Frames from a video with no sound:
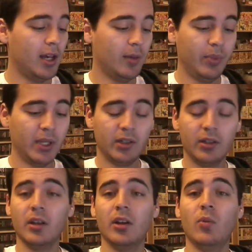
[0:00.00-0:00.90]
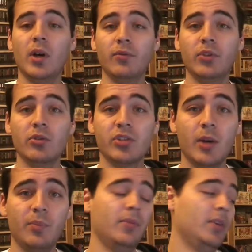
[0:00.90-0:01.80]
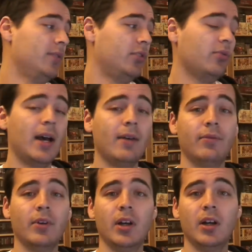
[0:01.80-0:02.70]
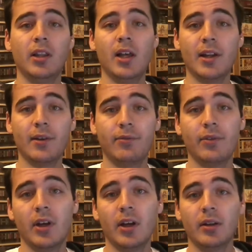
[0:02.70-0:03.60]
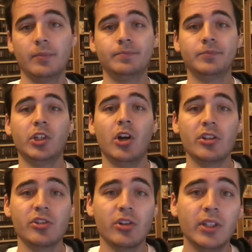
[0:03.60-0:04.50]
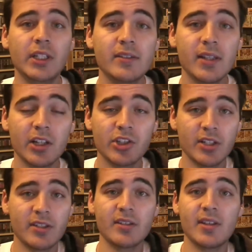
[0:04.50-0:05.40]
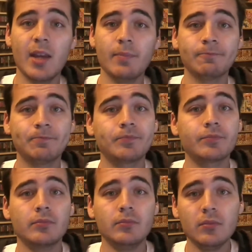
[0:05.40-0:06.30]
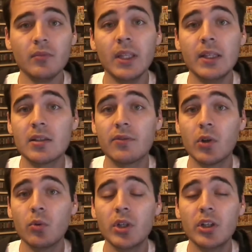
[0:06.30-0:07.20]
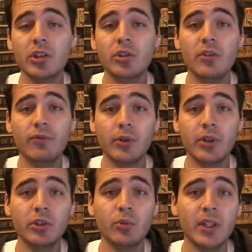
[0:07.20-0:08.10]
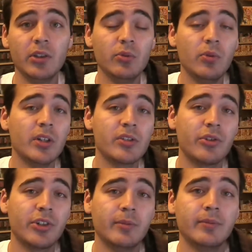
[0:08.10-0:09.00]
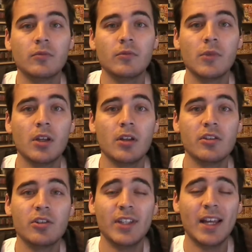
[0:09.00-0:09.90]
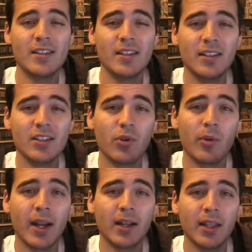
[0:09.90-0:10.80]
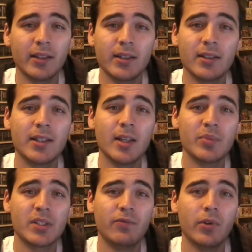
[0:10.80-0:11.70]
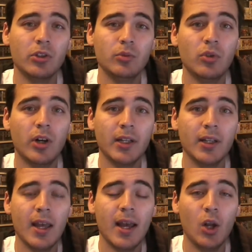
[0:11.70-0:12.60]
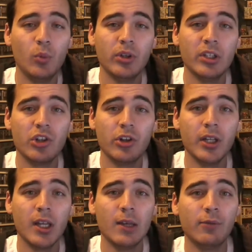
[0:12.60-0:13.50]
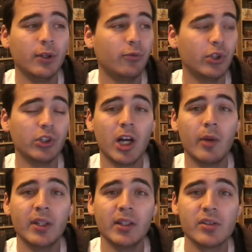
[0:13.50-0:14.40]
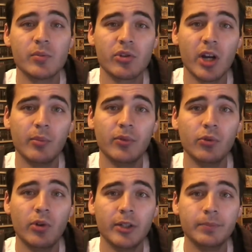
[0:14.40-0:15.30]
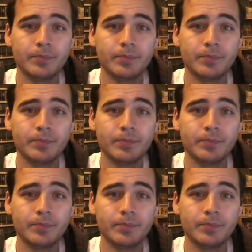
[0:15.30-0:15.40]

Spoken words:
Pick one of those up if you have a lot of cards only Sega Genesis game. It's a very good way to store them. So that's it. These were my collecting tips, volume 1. I hope you enjoy. Feel free to comment and subscribe if you want.